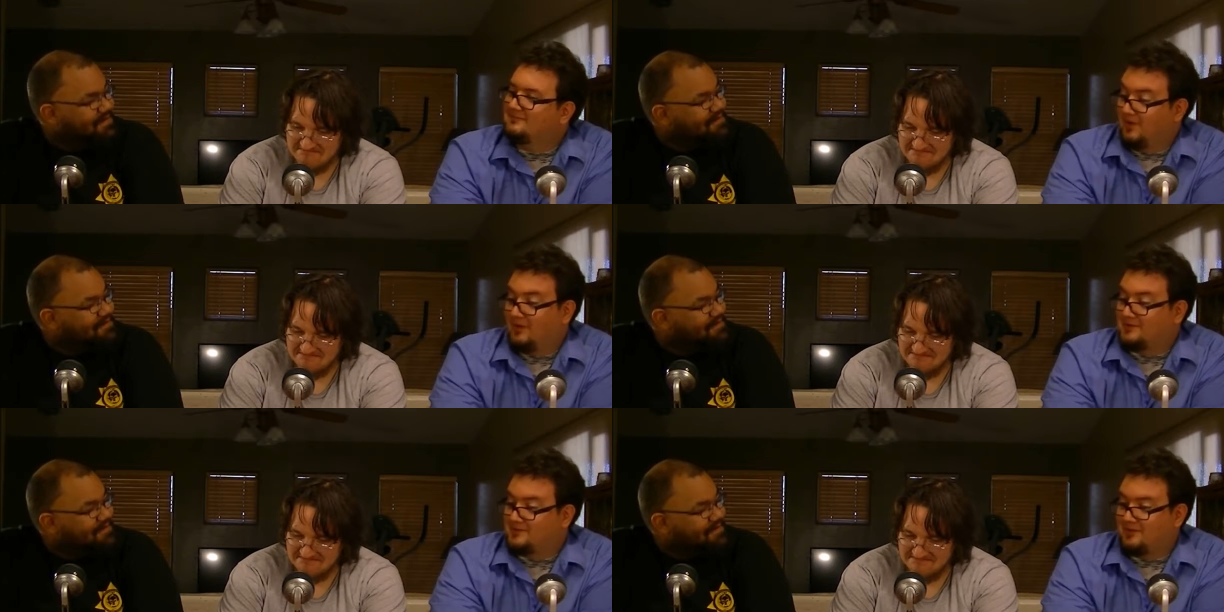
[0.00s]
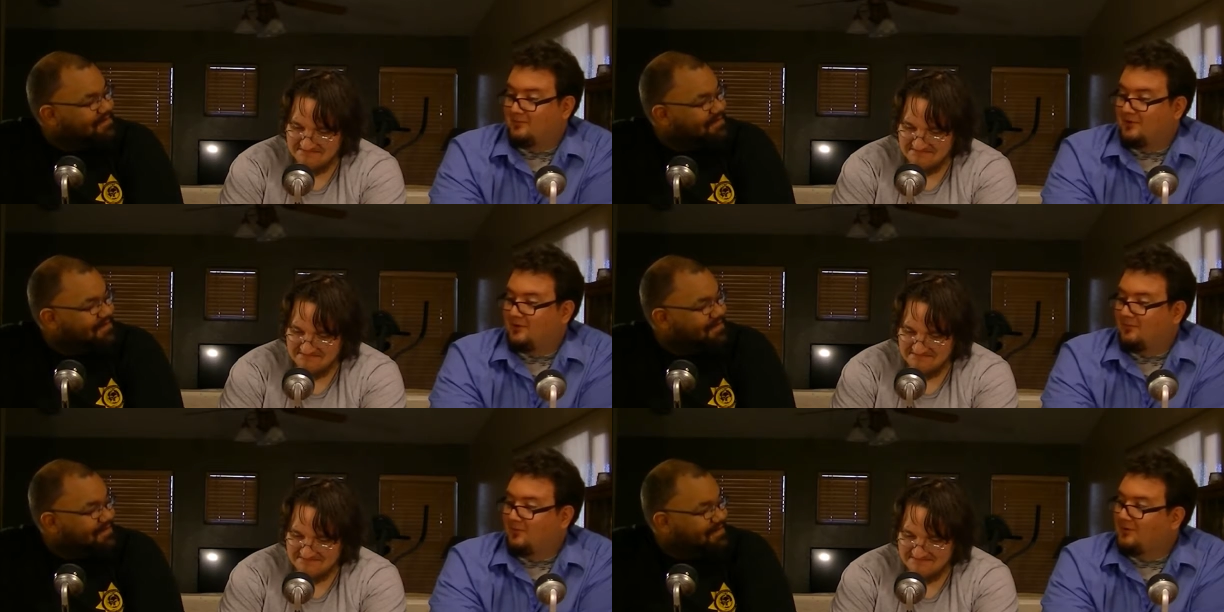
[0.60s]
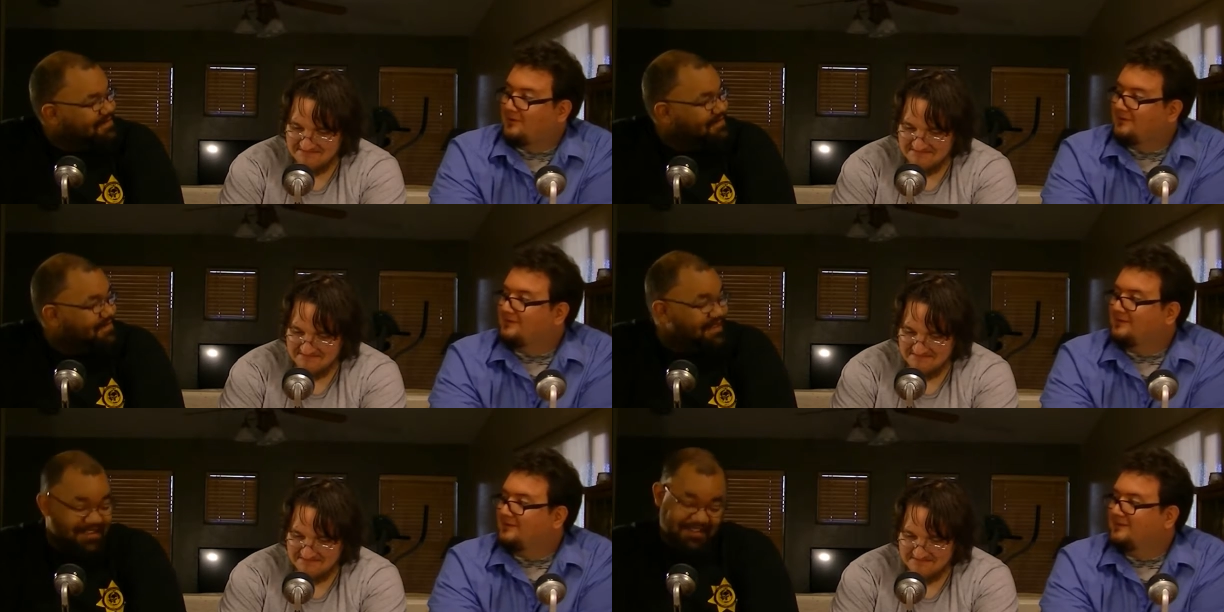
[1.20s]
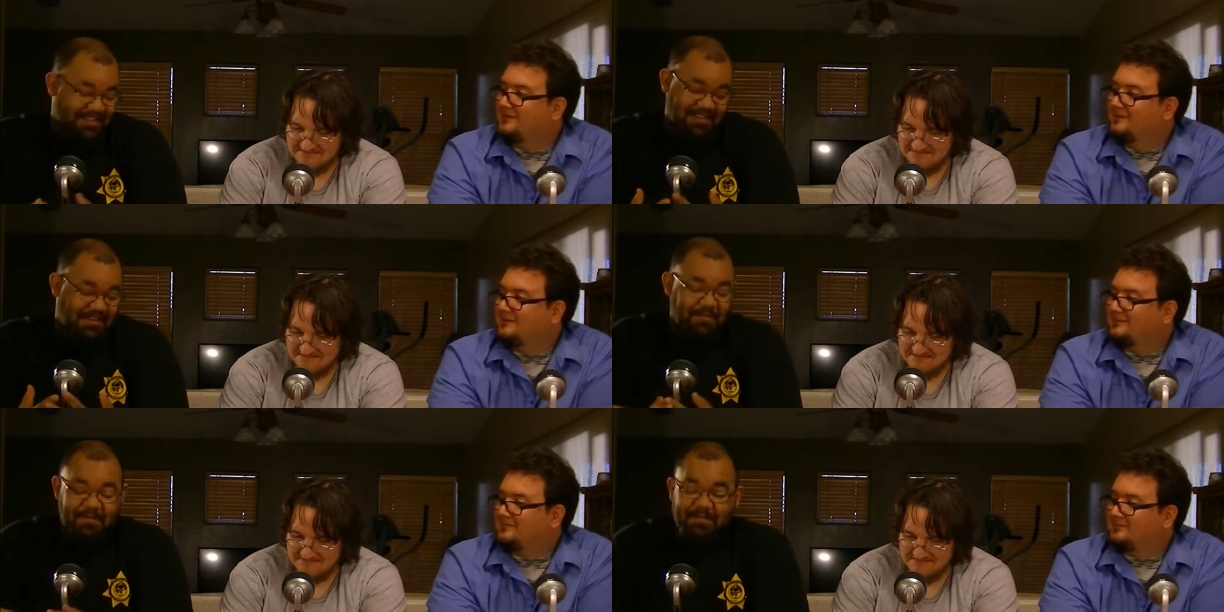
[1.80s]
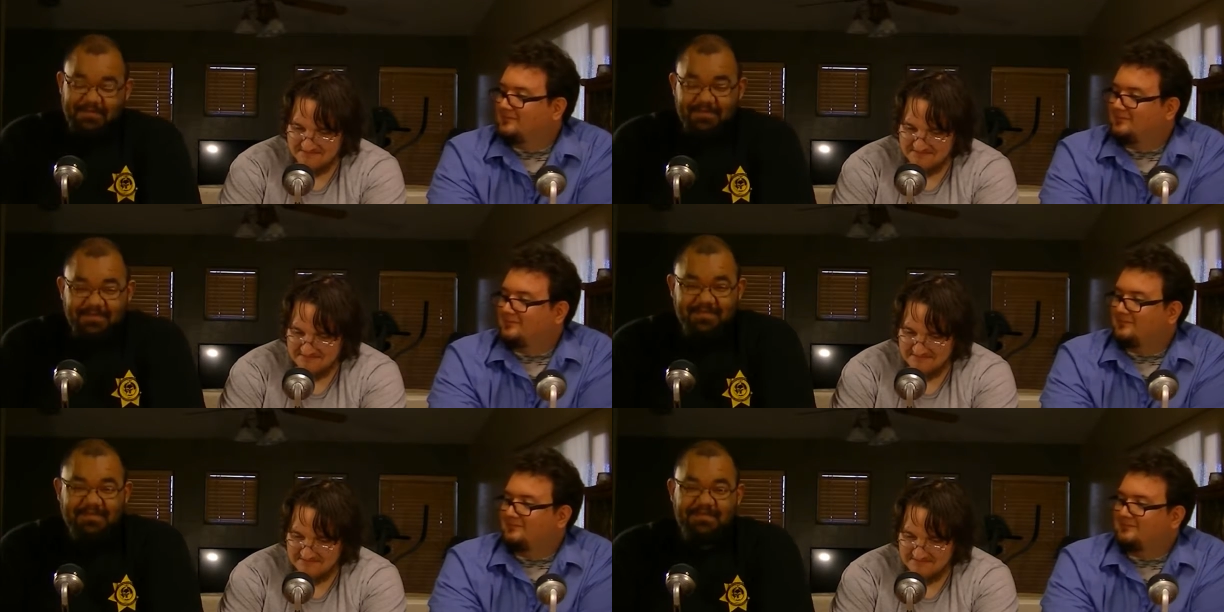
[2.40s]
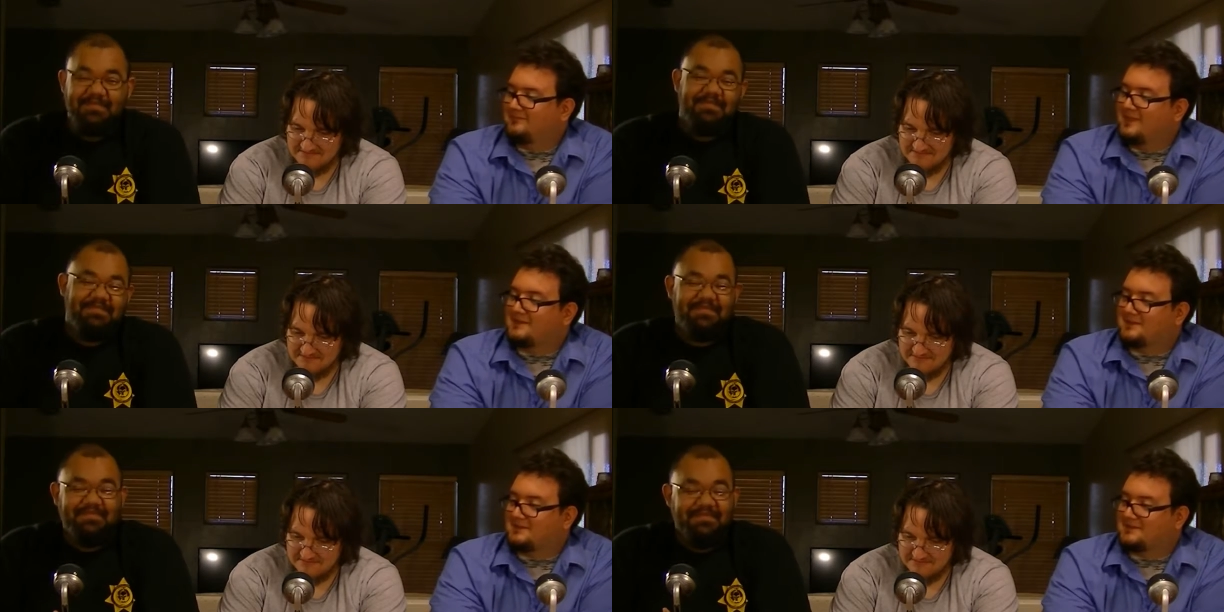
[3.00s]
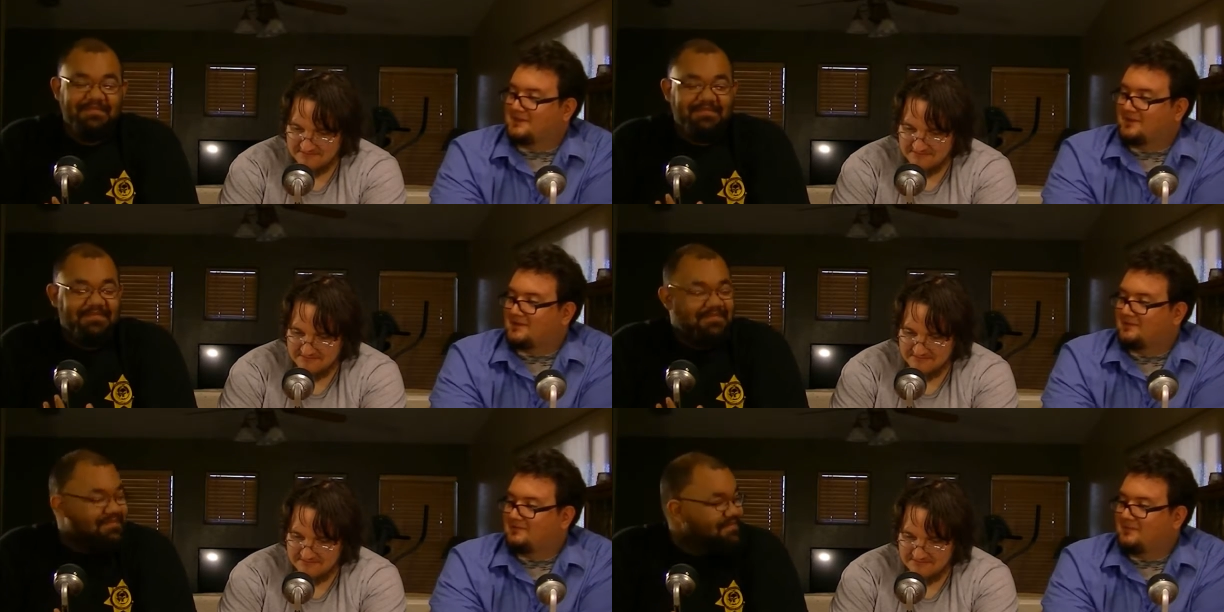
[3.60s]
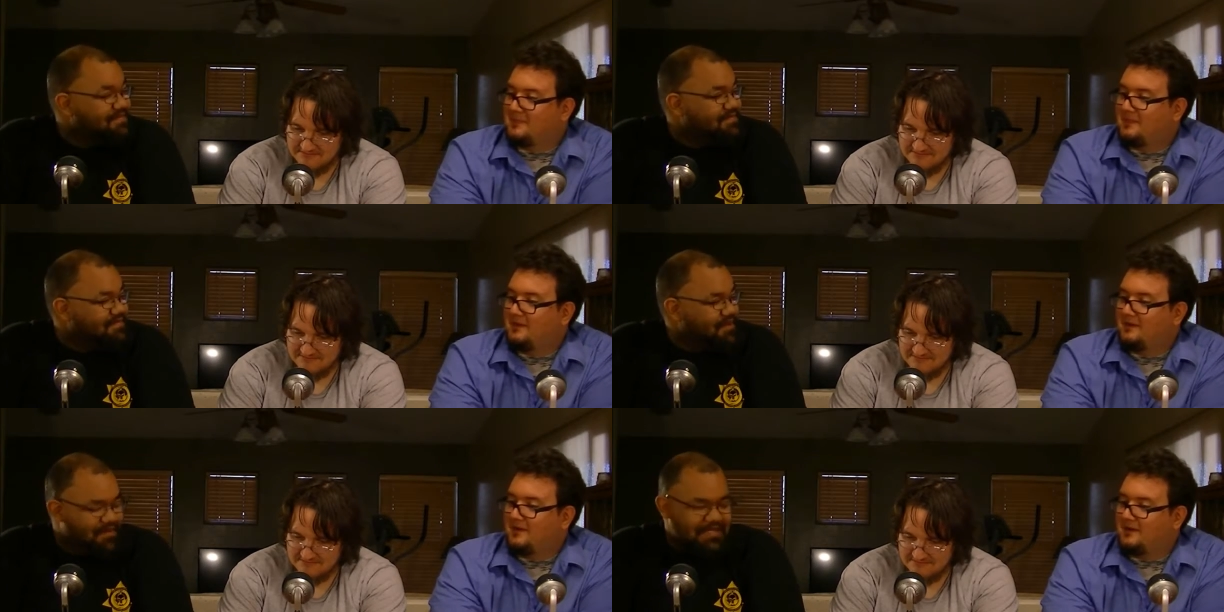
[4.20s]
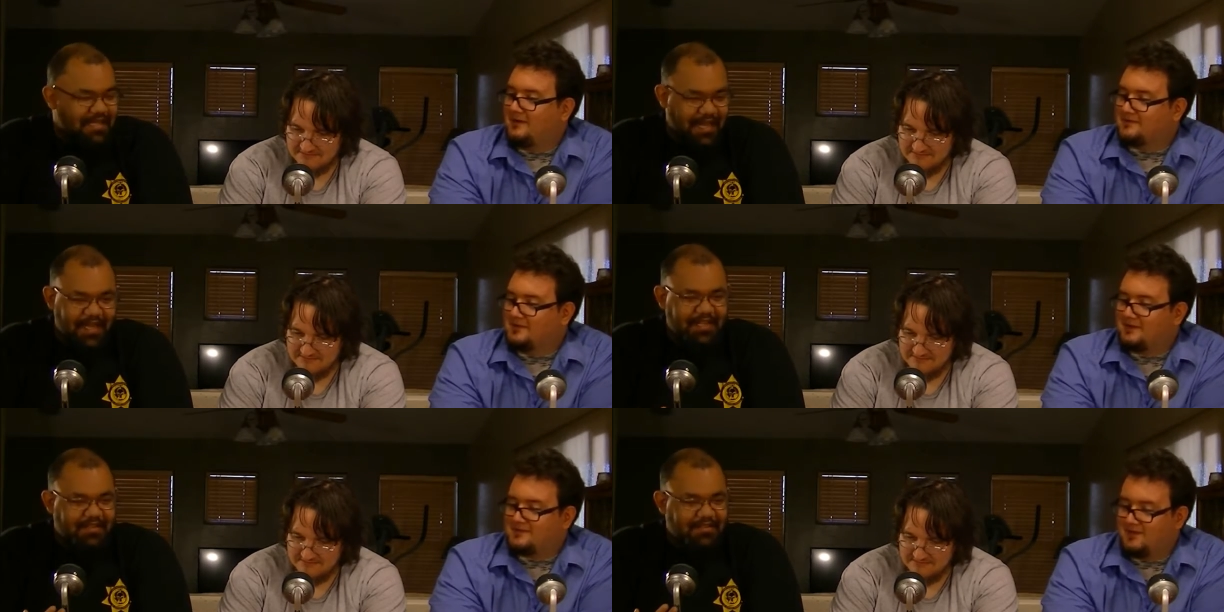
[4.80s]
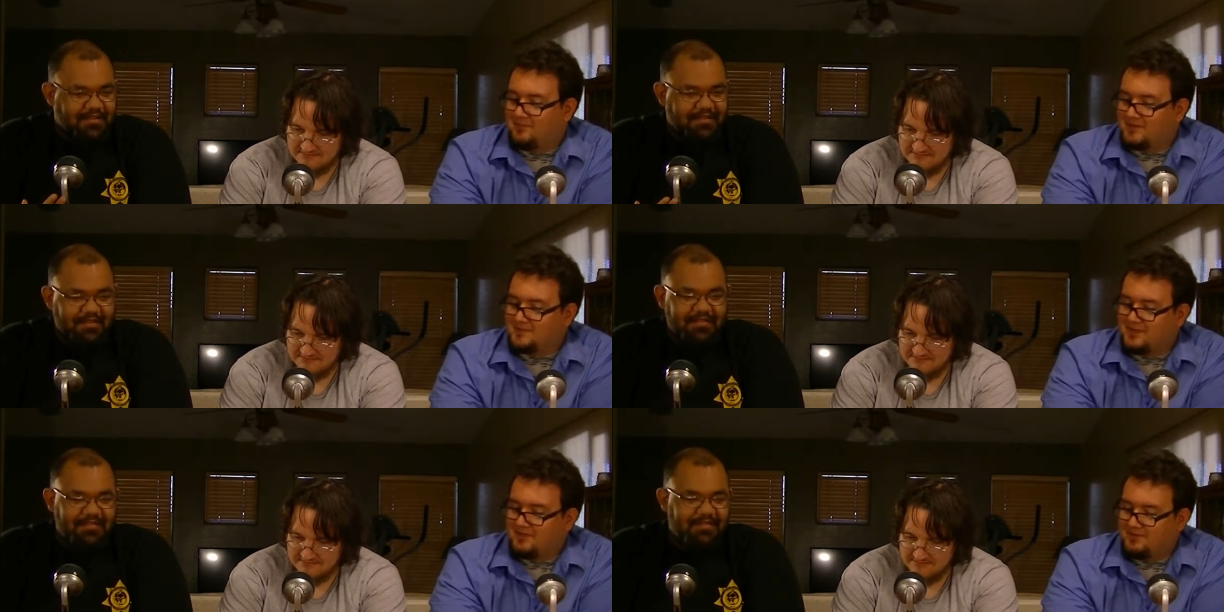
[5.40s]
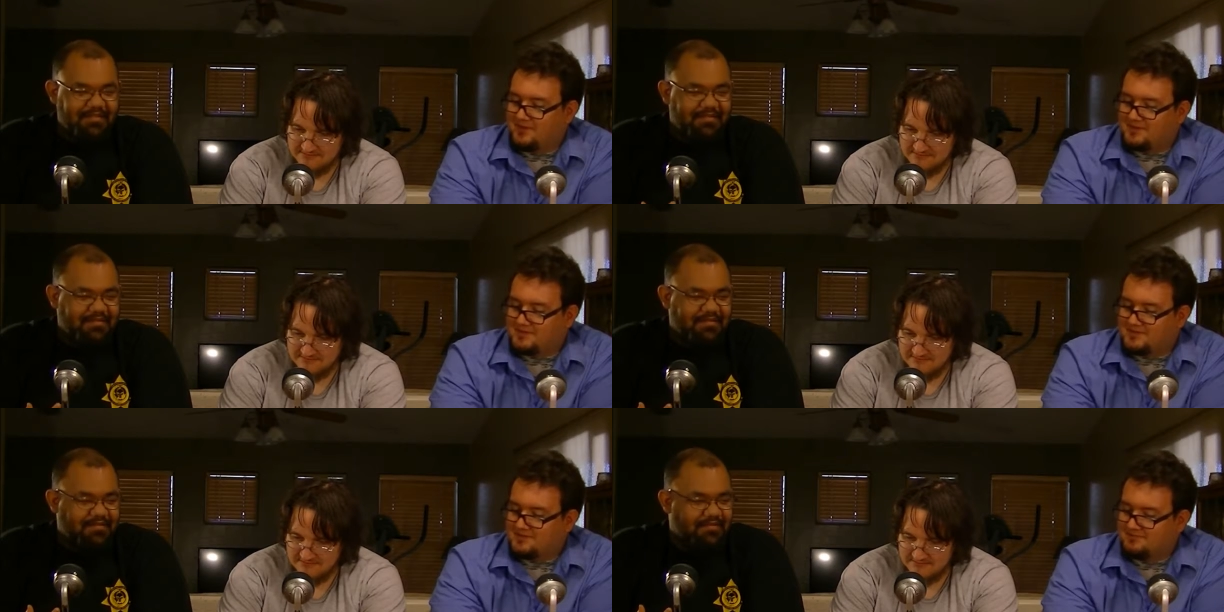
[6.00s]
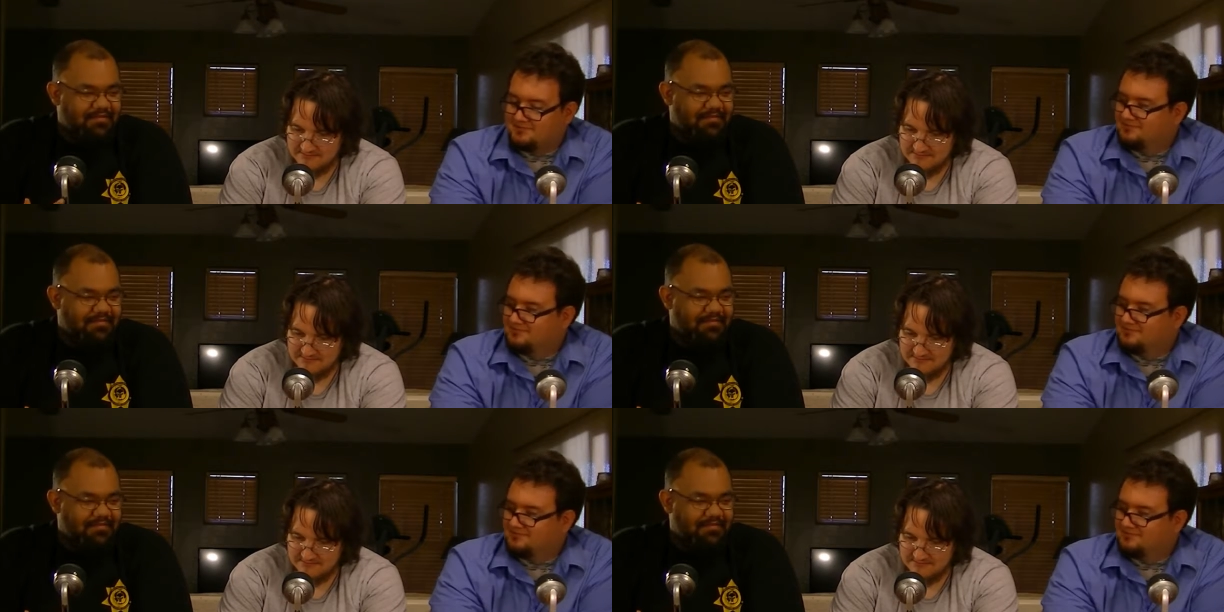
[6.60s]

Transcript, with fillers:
Speaker 1: Yeah, shit, we're at war. Yep. That's gonna suck. So next up, let's make fun of ISIS.